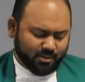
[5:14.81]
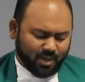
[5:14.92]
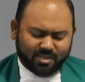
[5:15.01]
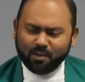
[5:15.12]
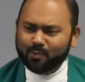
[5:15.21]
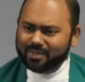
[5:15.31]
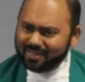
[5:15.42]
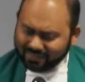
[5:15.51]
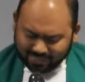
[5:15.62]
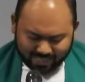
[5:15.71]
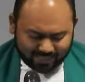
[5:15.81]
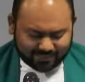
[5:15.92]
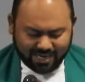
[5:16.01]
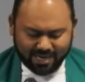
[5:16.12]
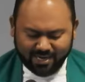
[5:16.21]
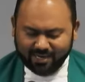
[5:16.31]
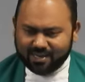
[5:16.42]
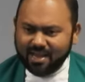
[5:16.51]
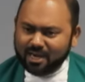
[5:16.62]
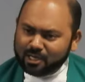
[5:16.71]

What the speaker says: So I think with this understanding,